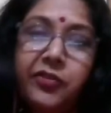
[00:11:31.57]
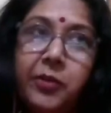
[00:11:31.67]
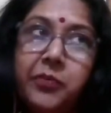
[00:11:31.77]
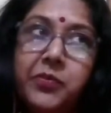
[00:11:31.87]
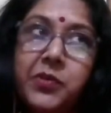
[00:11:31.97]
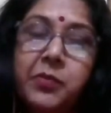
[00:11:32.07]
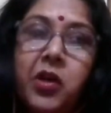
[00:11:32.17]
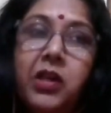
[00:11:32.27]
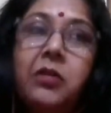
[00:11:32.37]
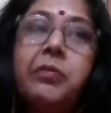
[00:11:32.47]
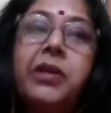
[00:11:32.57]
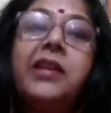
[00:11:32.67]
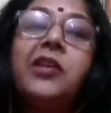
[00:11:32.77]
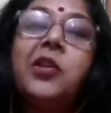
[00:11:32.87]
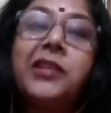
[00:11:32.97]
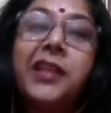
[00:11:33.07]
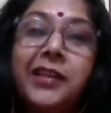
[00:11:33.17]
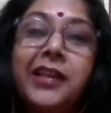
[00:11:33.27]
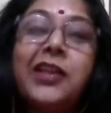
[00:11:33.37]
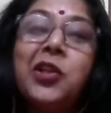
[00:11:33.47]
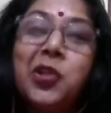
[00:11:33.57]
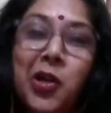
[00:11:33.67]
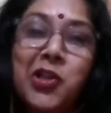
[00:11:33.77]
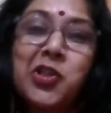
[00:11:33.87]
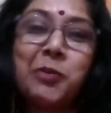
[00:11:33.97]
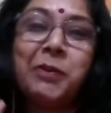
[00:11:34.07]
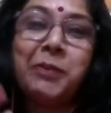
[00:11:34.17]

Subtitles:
from small, but then your thinking, your thought should be